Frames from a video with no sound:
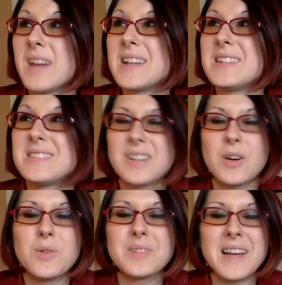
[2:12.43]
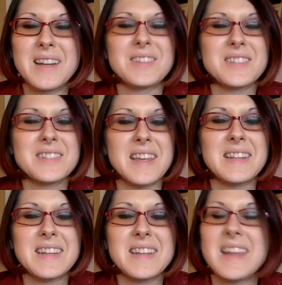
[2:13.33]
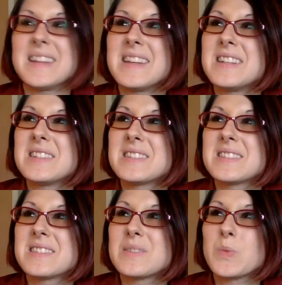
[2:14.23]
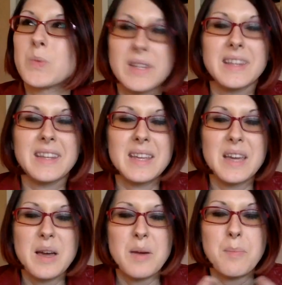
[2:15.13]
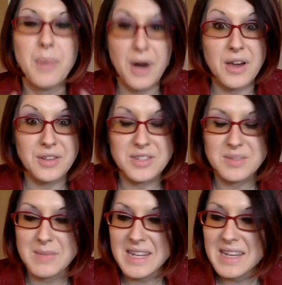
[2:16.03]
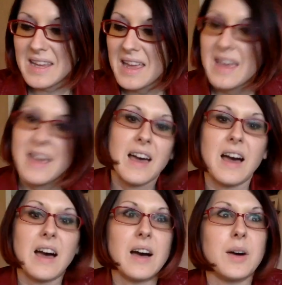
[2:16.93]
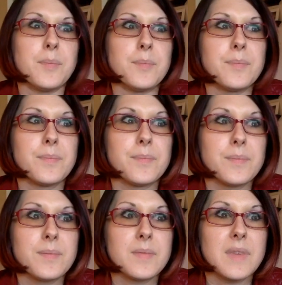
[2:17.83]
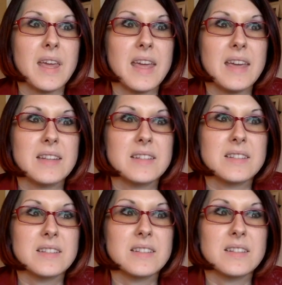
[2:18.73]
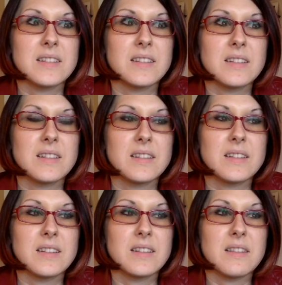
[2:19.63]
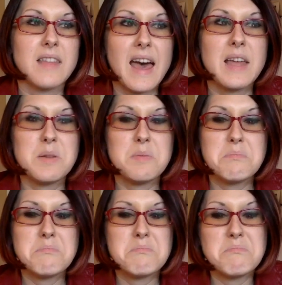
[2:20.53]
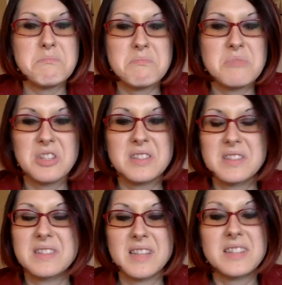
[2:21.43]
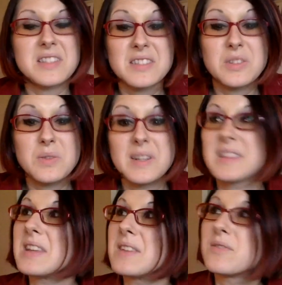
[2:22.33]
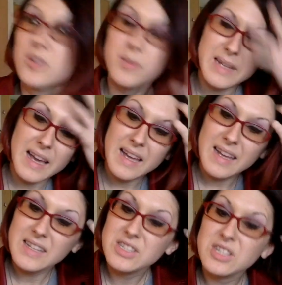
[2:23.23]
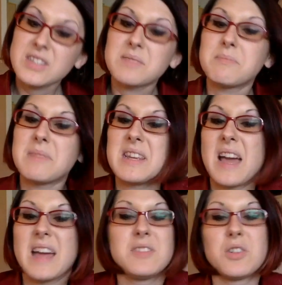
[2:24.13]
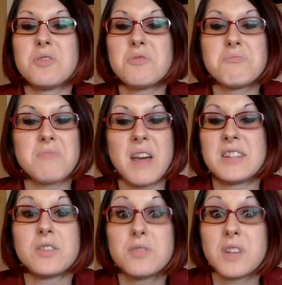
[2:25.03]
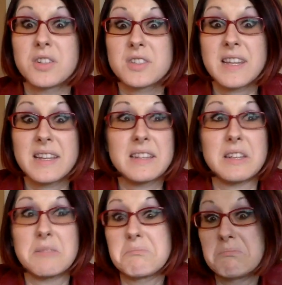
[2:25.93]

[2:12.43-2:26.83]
I don't understand it, and it really bothers me. And that just doesn't do anything for me. I don't understand it.